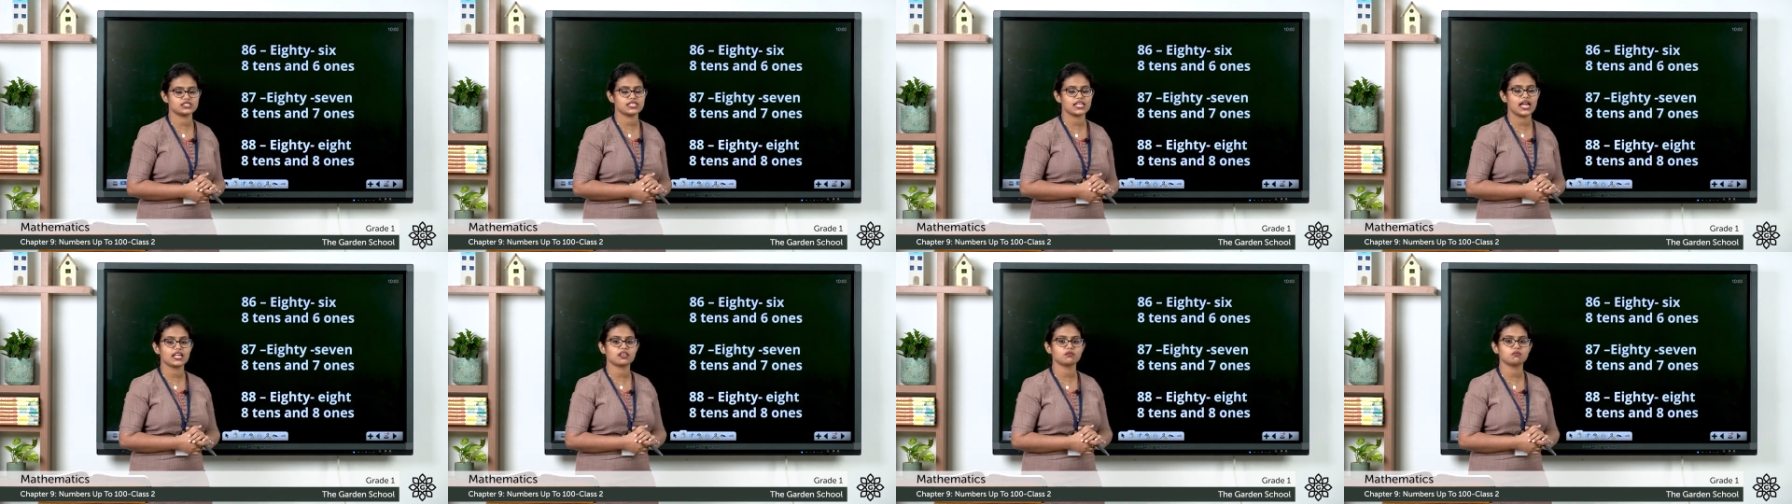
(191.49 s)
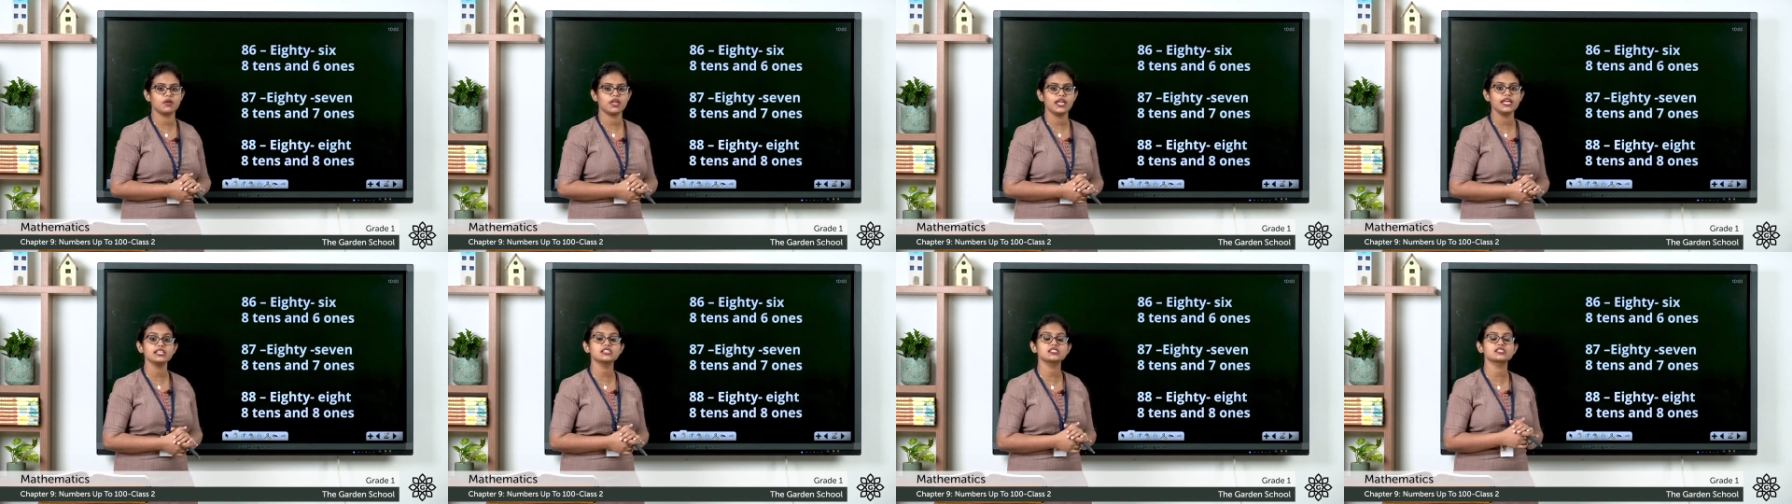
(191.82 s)
That
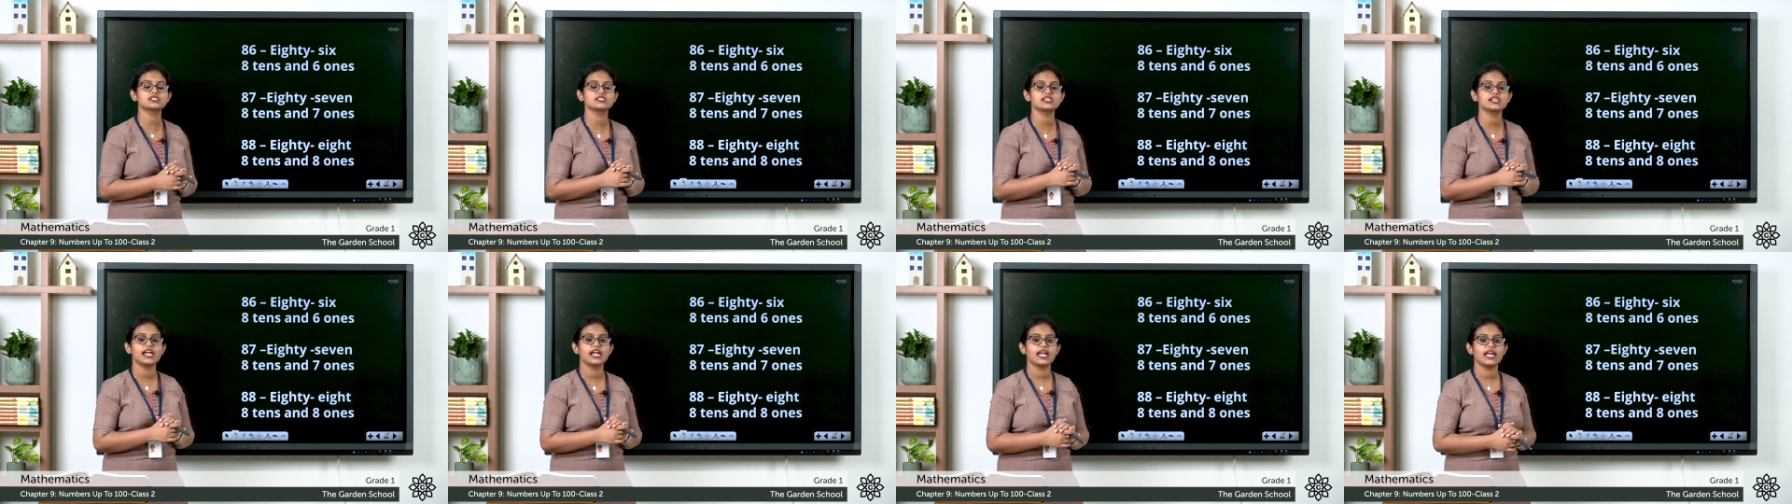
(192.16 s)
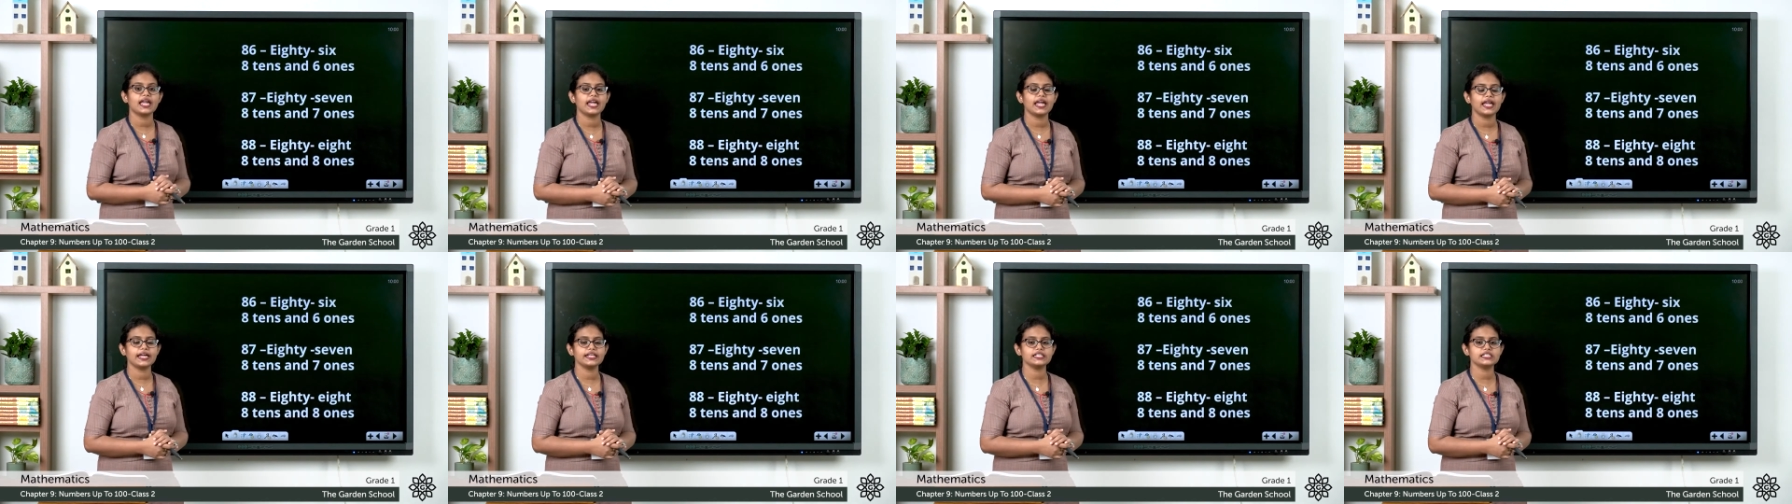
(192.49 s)
makes
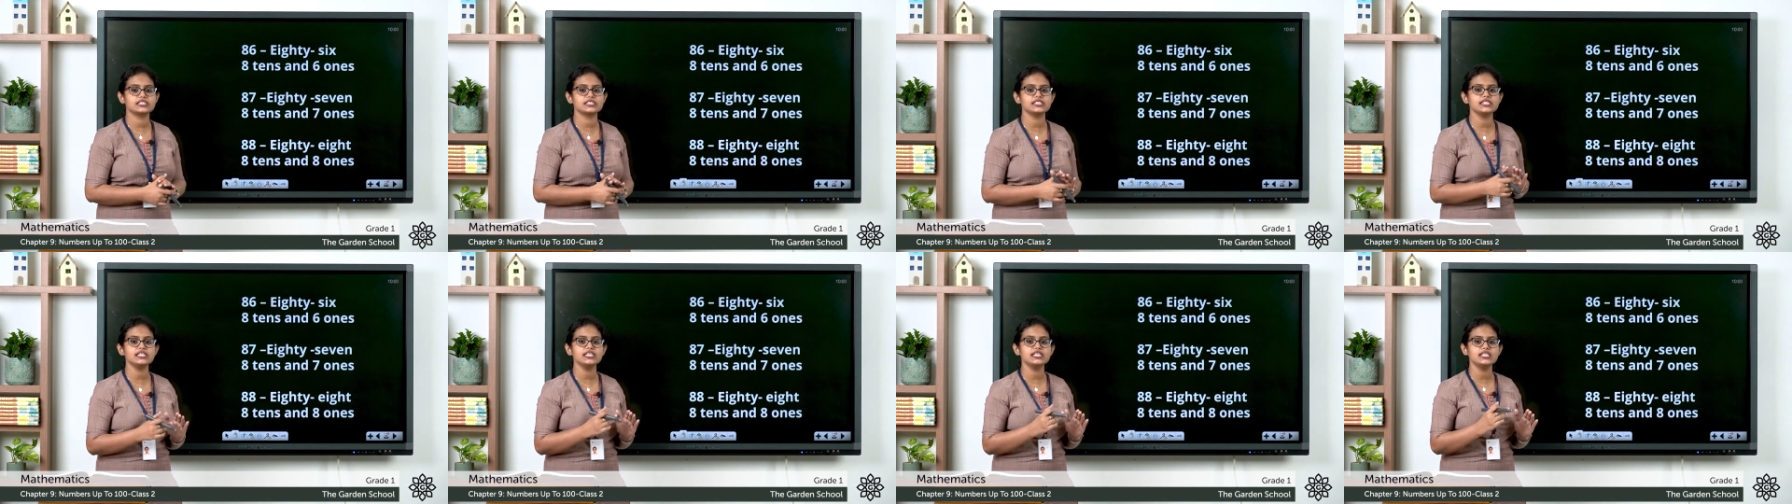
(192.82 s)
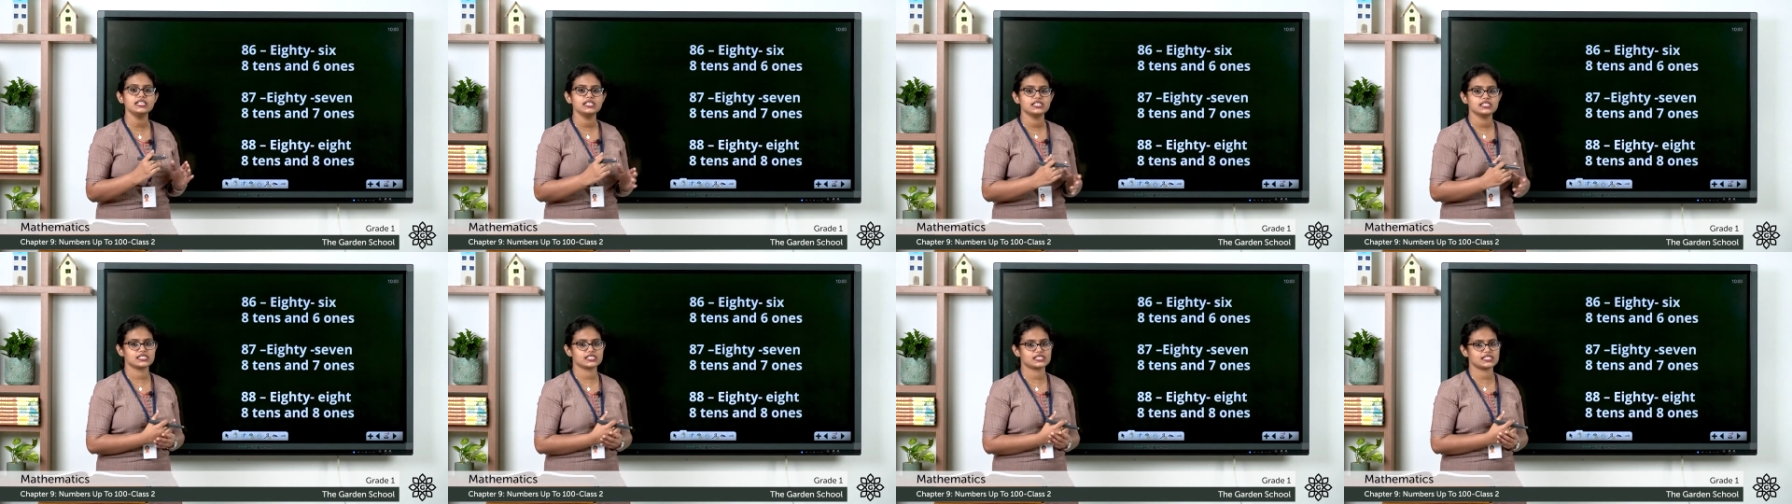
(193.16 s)

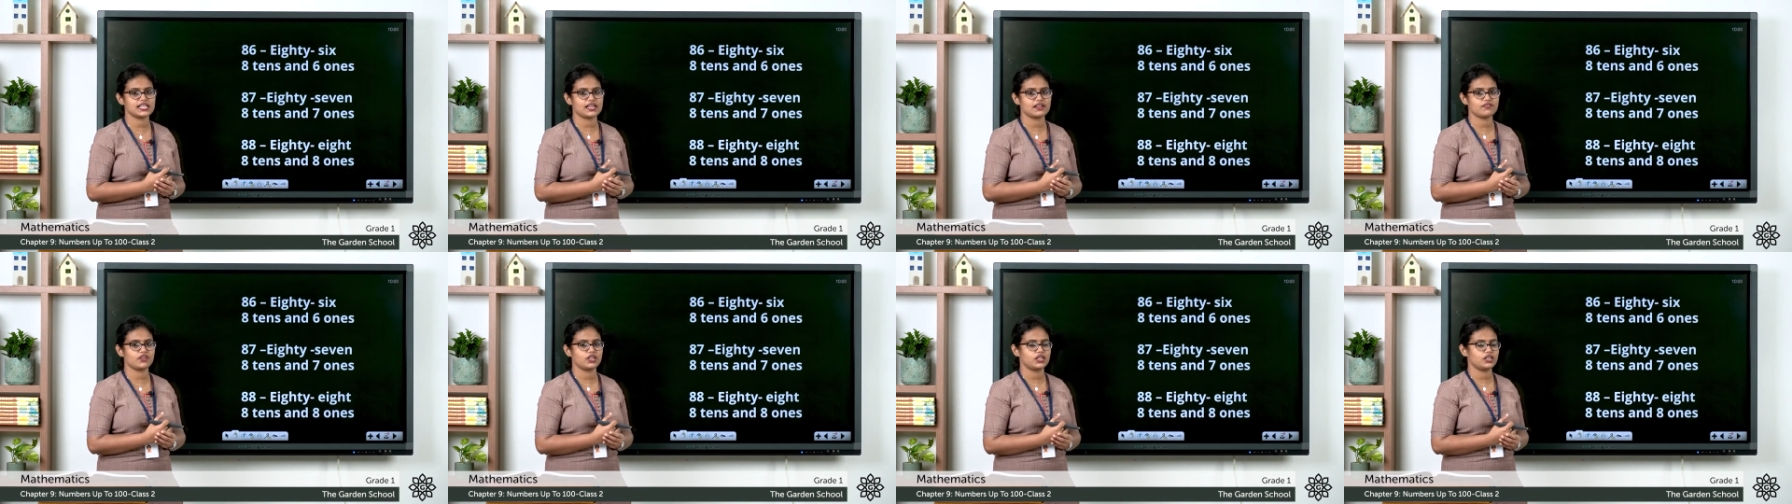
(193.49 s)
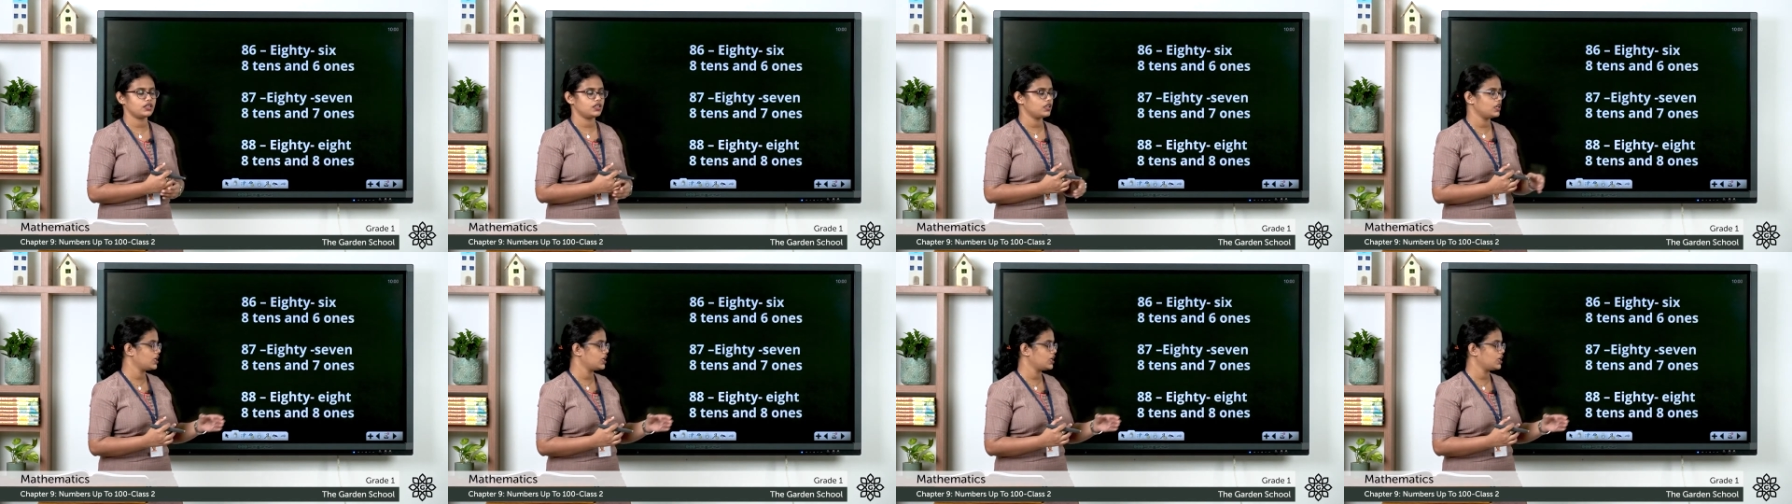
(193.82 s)
87.